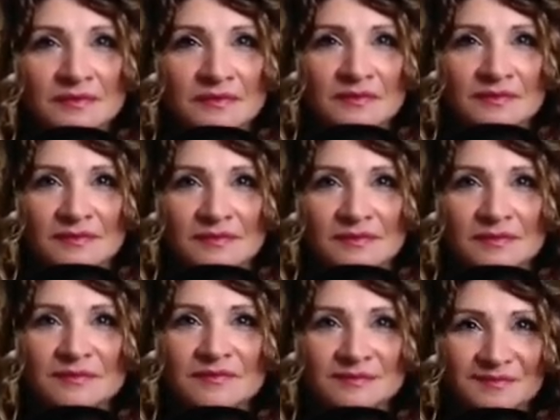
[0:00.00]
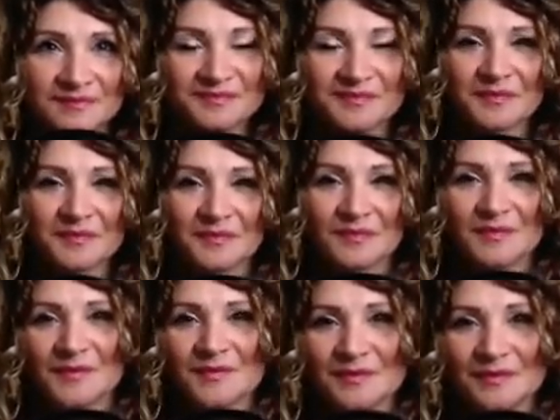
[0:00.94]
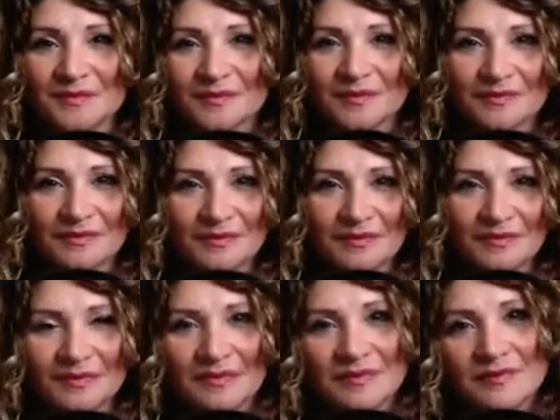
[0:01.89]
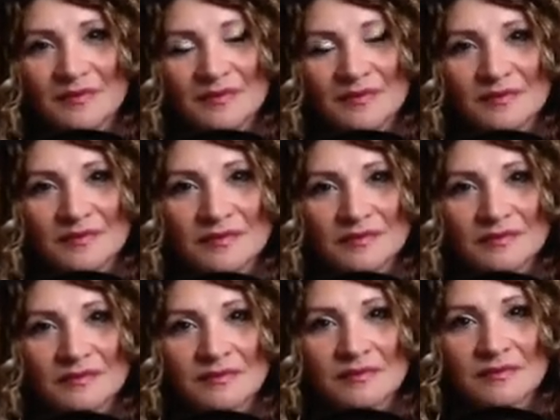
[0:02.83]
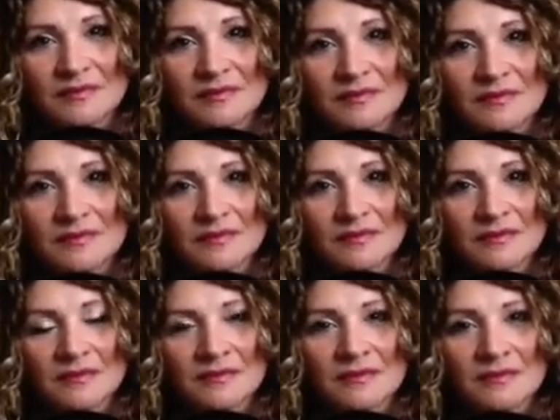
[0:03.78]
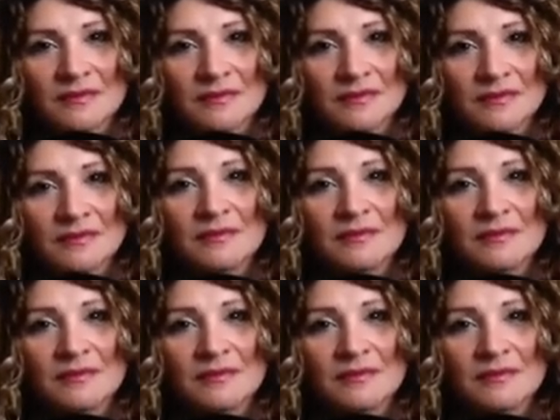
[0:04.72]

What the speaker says: No words are spoken by the person on screen.